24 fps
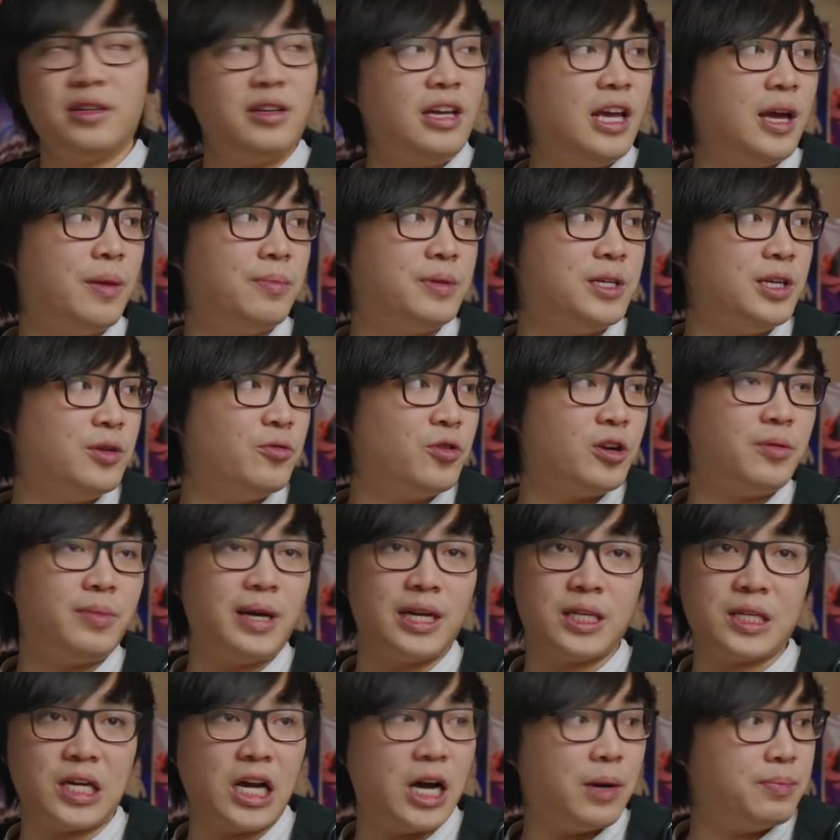empty one of my
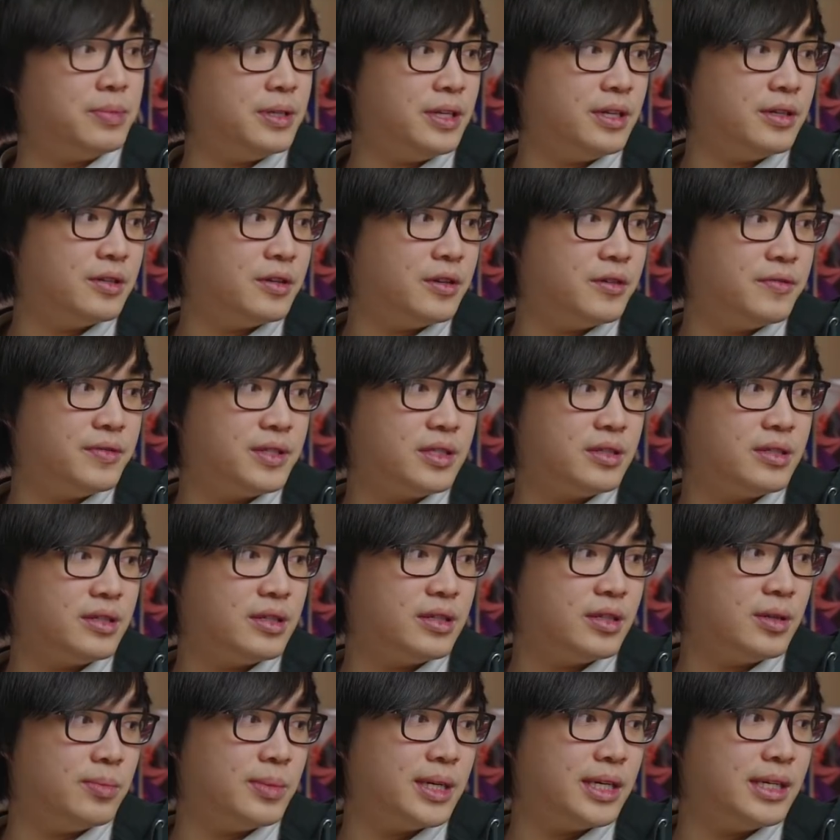top details. Oh
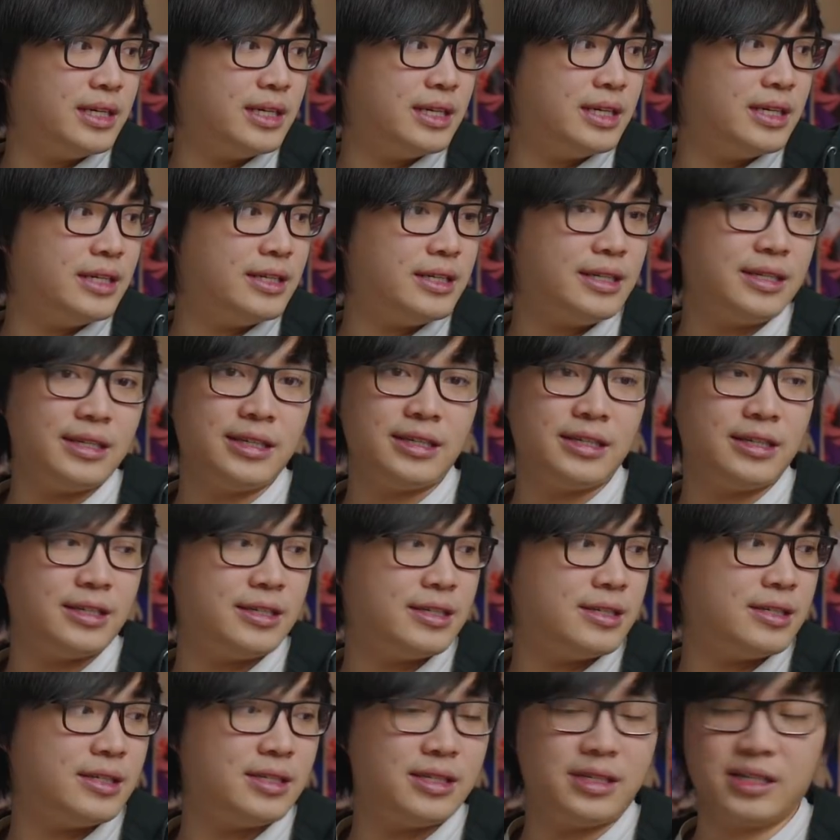my god.
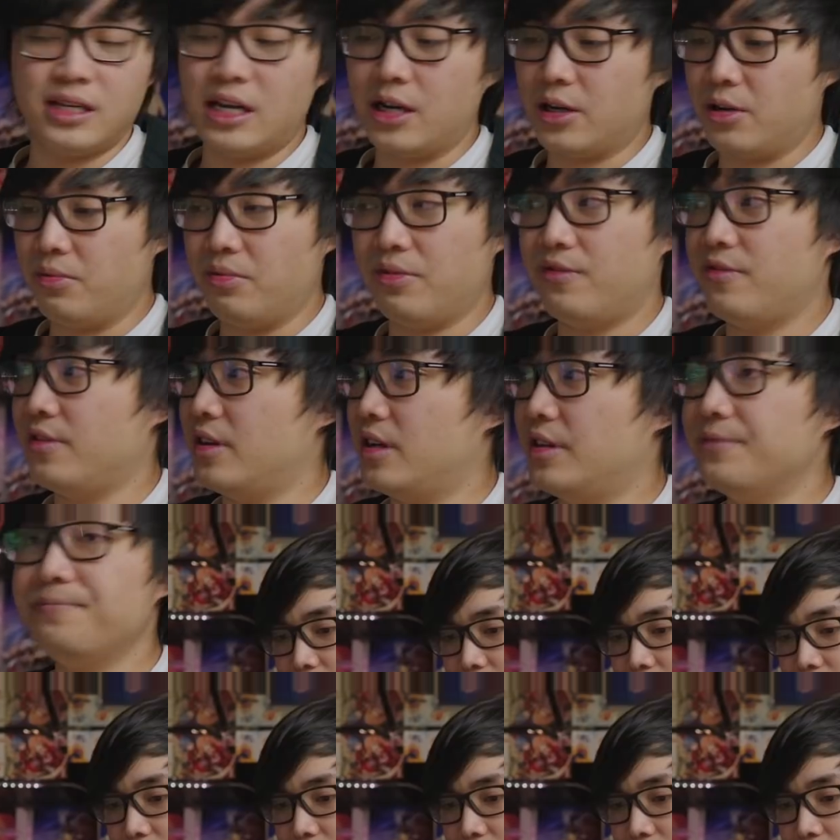It's not gonna be fun.